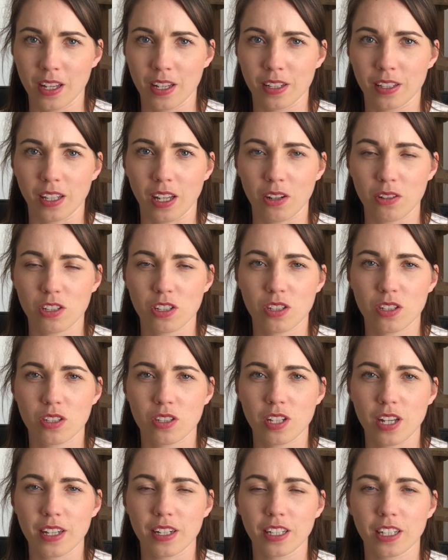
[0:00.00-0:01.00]
Now
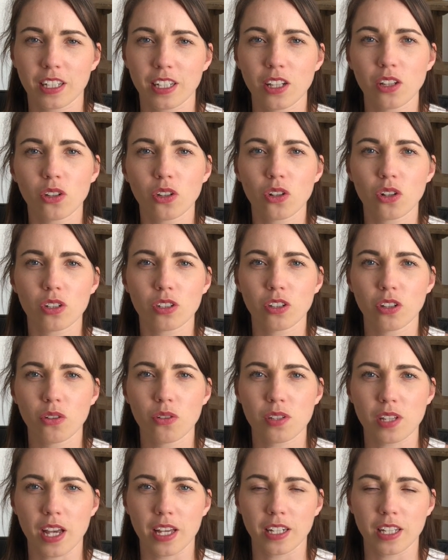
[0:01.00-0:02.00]
technically you could
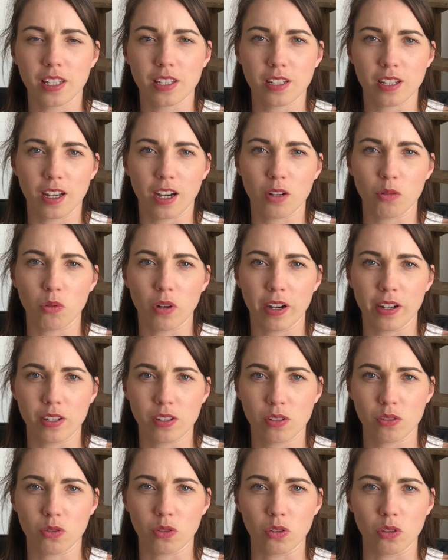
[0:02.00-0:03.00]
use any DIY
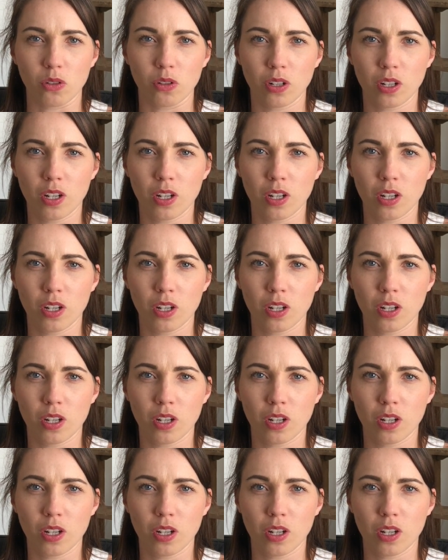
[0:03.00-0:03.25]
store.